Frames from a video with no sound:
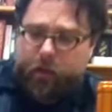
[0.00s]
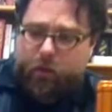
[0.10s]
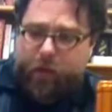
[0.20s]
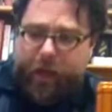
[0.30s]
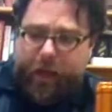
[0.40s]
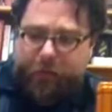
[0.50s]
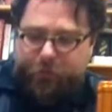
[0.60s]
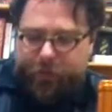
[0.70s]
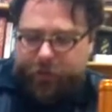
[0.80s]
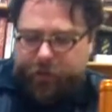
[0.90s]
we have
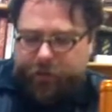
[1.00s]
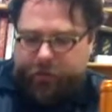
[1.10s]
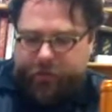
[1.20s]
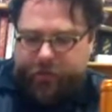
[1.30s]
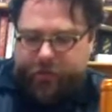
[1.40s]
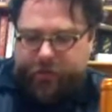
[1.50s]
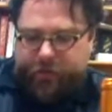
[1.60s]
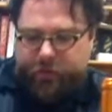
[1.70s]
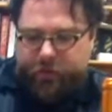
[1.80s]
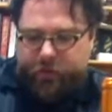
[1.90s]
this
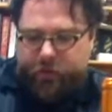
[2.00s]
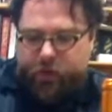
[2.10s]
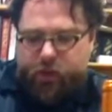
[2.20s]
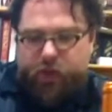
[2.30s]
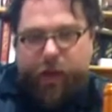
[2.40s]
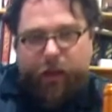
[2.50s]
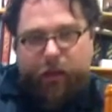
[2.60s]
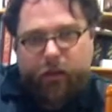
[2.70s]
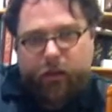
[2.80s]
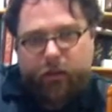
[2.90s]

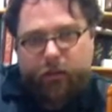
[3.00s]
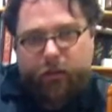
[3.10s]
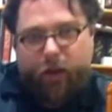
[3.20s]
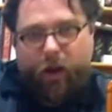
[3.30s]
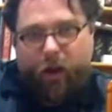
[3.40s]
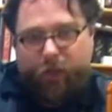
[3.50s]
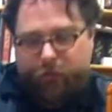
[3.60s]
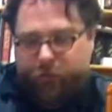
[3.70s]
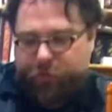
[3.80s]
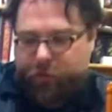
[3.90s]
shell of